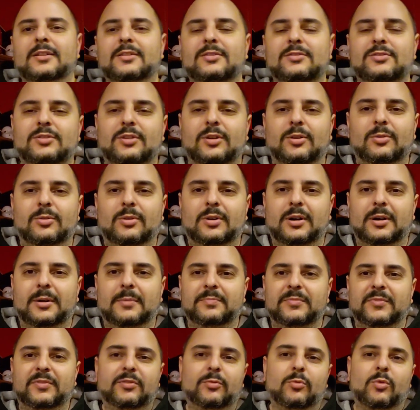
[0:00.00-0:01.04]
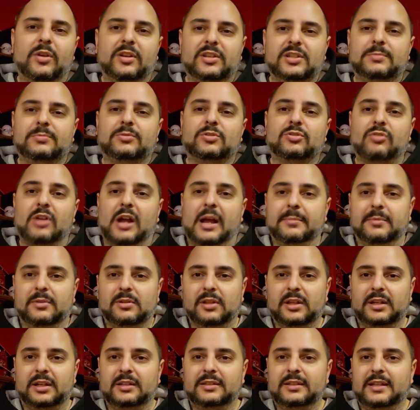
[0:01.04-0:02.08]
So if you want to subscribe,
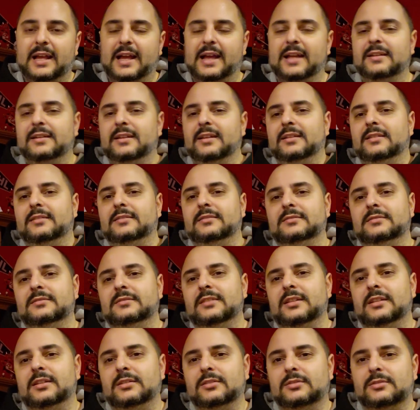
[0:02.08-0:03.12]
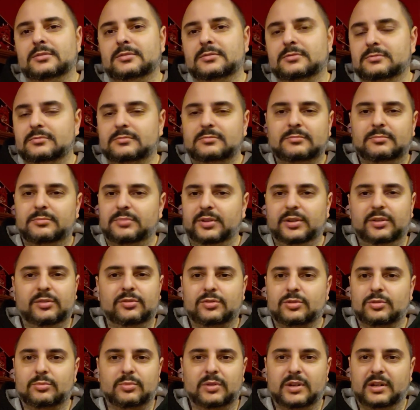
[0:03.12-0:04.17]
click on that and it'll bring you
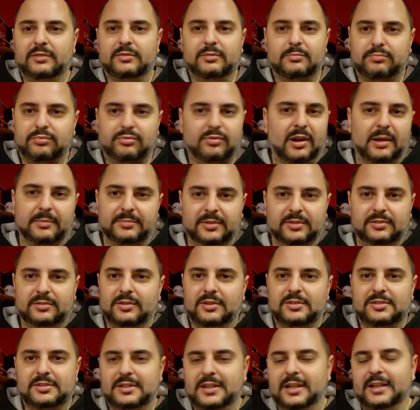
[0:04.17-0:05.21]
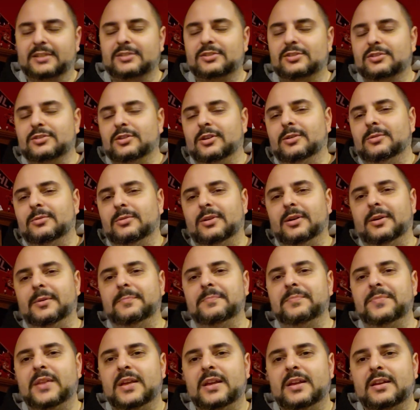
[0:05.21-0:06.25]
to whatever prompt it does next.
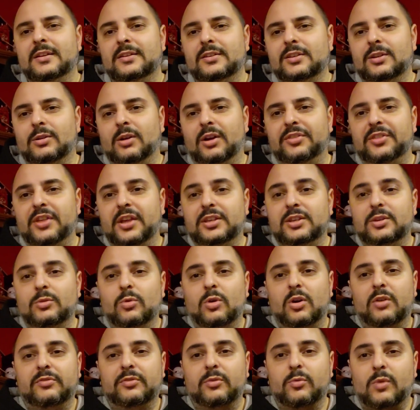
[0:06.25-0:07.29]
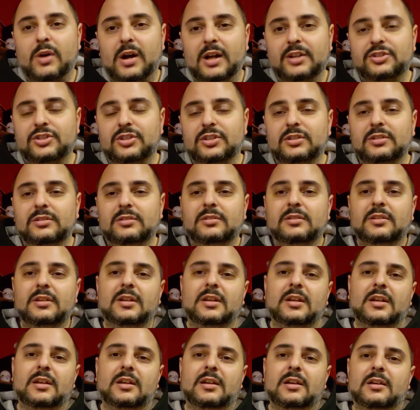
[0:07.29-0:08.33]
So, you know, I thank you all for watching.
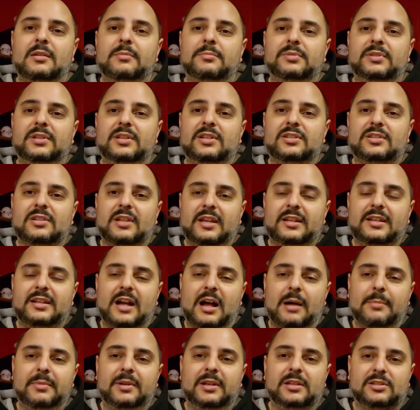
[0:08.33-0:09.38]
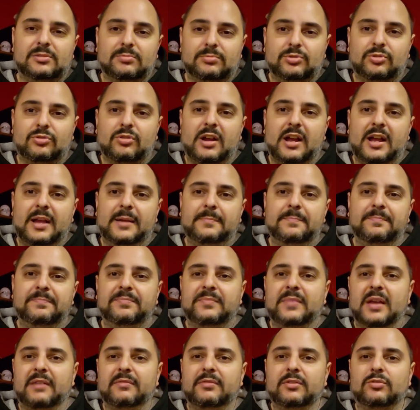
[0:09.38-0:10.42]
Please like, comment, and subscribe.
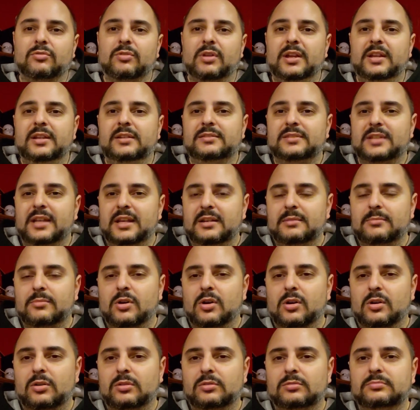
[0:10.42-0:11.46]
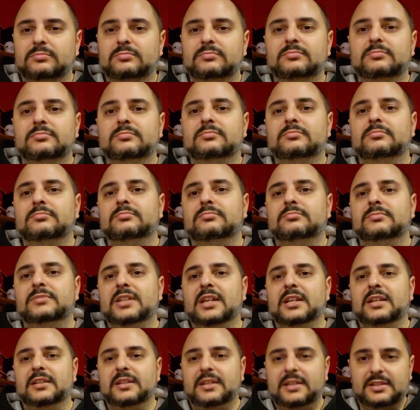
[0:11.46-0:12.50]
Have a great day tomorrow.
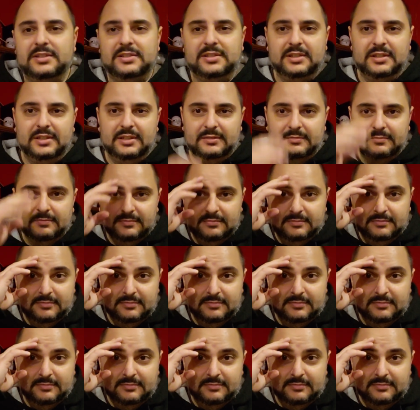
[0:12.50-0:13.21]
Take it easy.